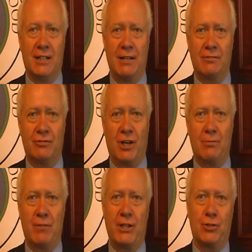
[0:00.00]
I've
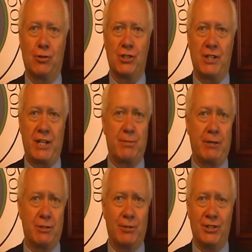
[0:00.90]
got my torch and that's my
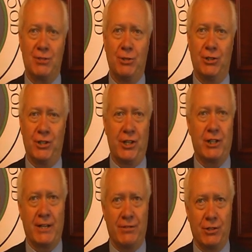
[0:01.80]
responsibility. They'll
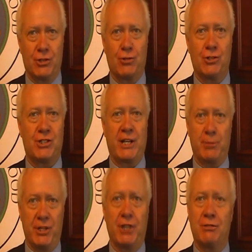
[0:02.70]
have their torch and that'll
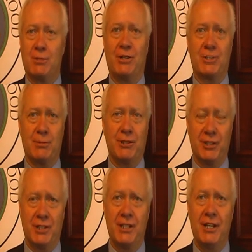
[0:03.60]
be their
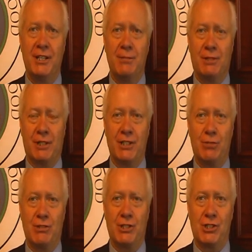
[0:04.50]
responsibility. But at least
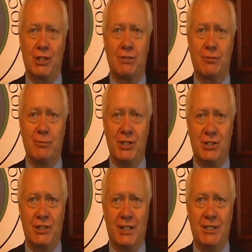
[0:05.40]
we can share
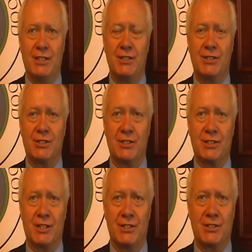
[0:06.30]
information and ideas
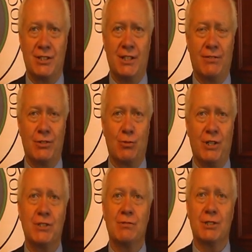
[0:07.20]
and see if there's
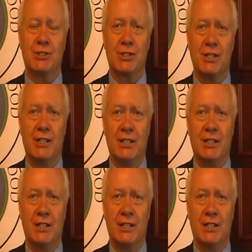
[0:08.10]
ways in which